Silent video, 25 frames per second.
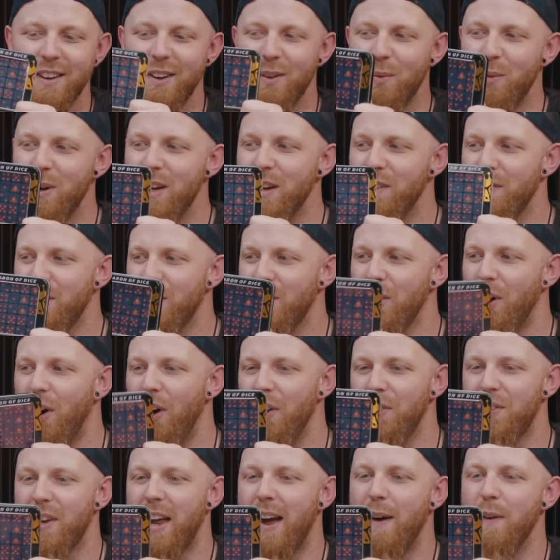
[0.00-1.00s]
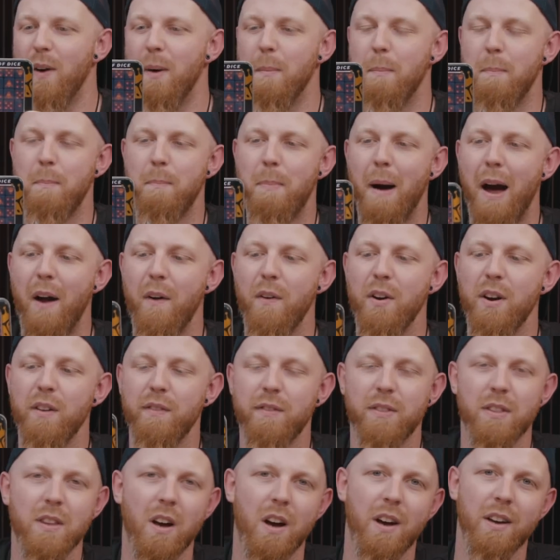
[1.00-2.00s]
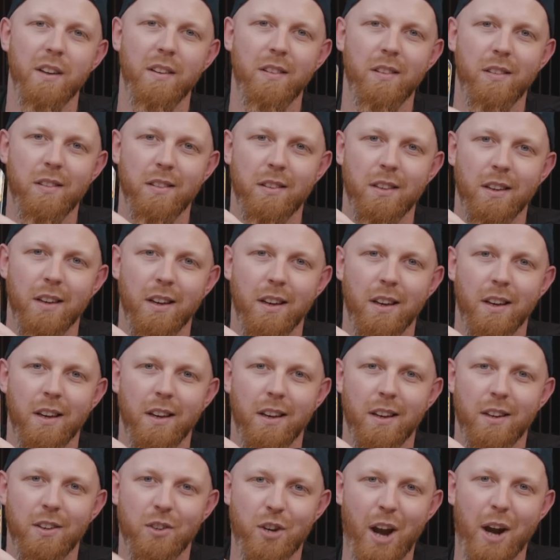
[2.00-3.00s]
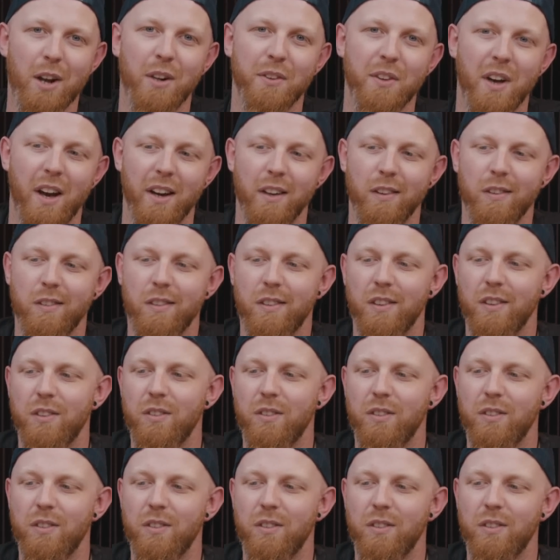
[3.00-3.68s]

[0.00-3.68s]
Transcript: we have got our Baron of Dice channel dice.